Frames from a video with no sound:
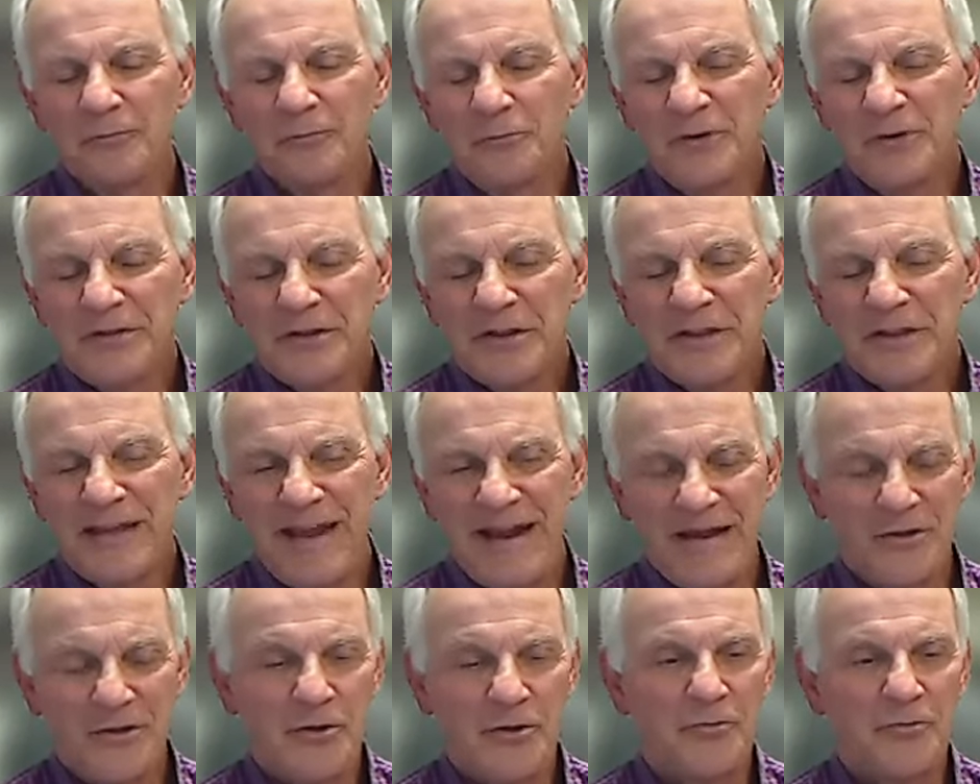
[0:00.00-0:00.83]
what's
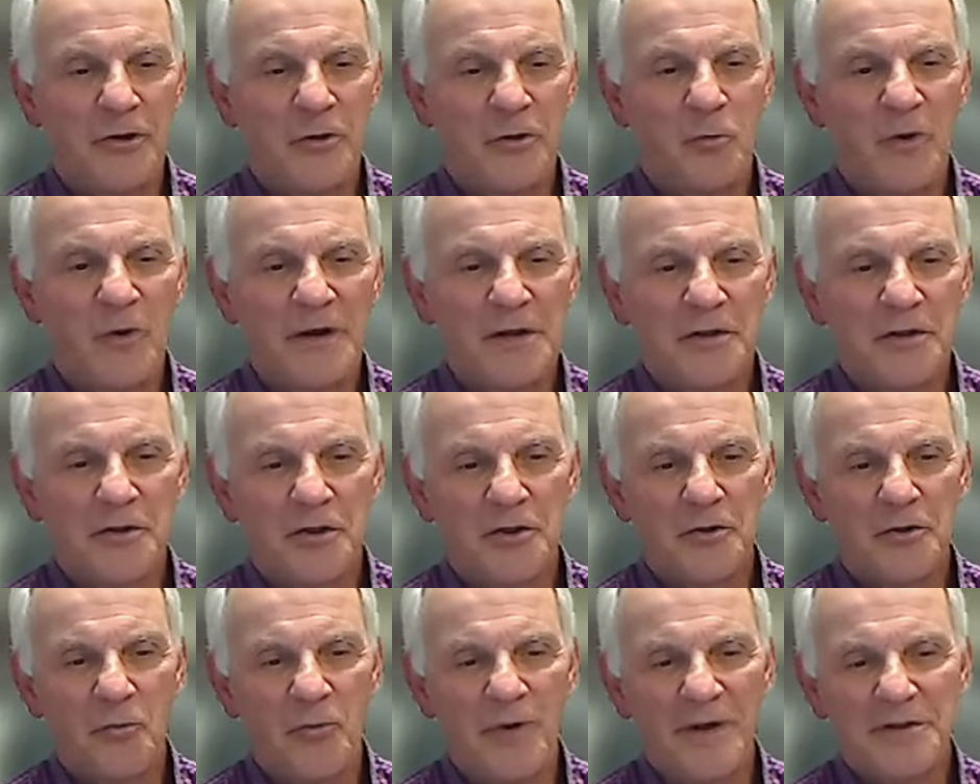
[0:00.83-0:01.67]
the answer or what
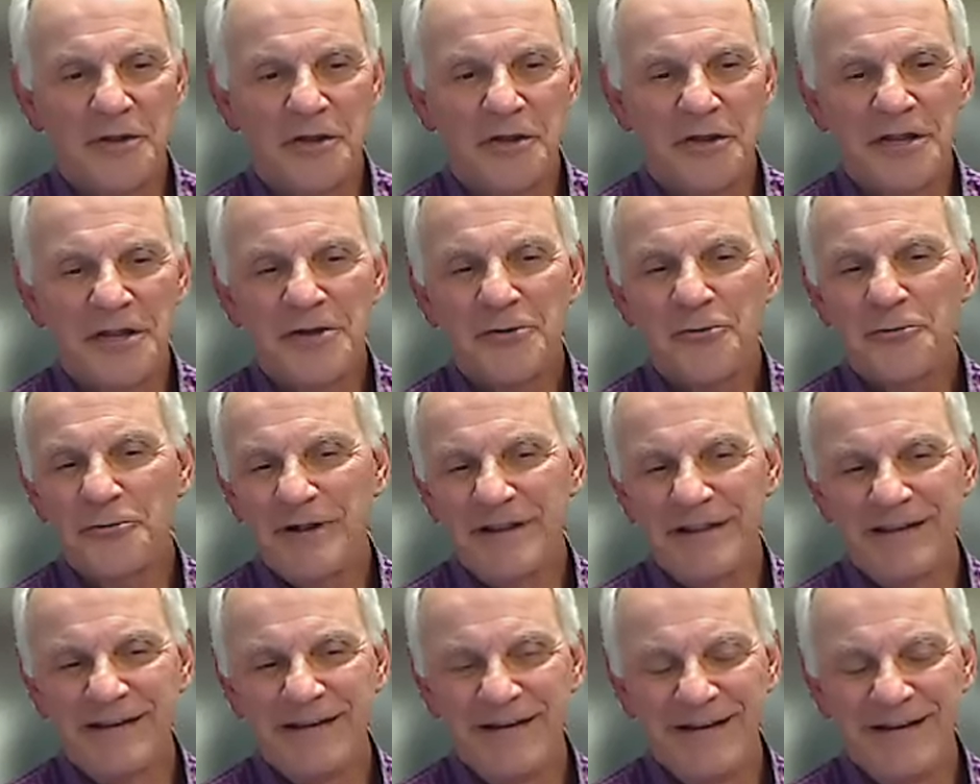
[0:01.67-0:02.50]
is the one secret?